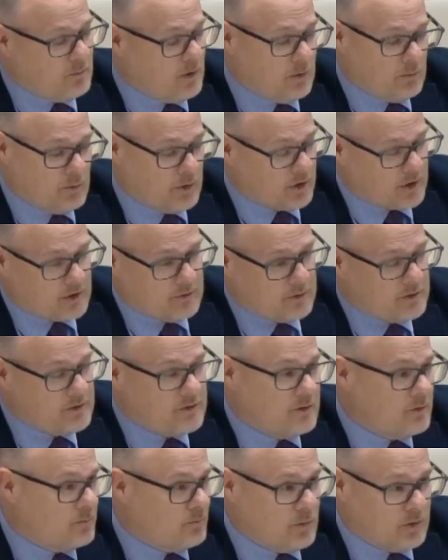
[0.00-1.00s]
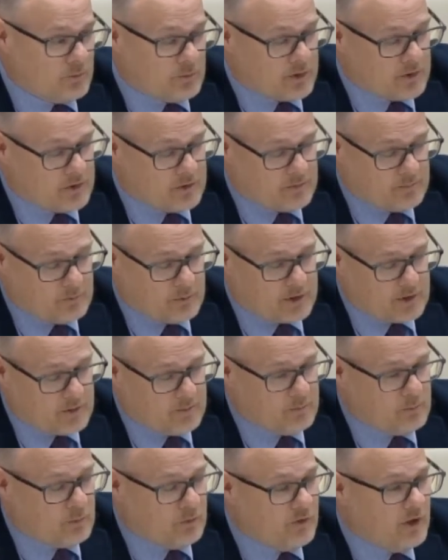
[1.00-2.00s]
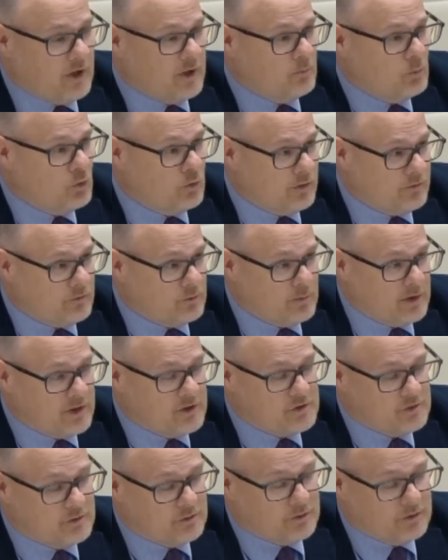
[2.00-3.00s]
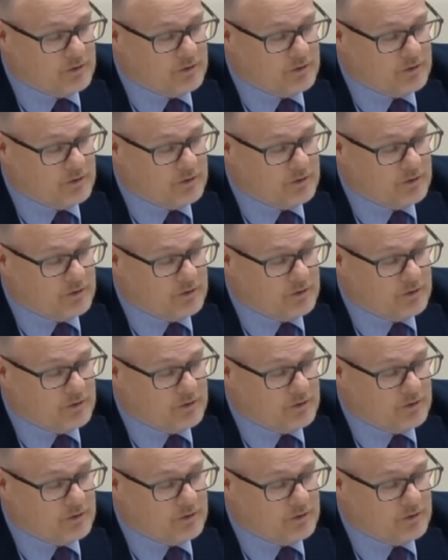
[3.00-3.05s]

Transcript: won't go into them, but we can provide more information on.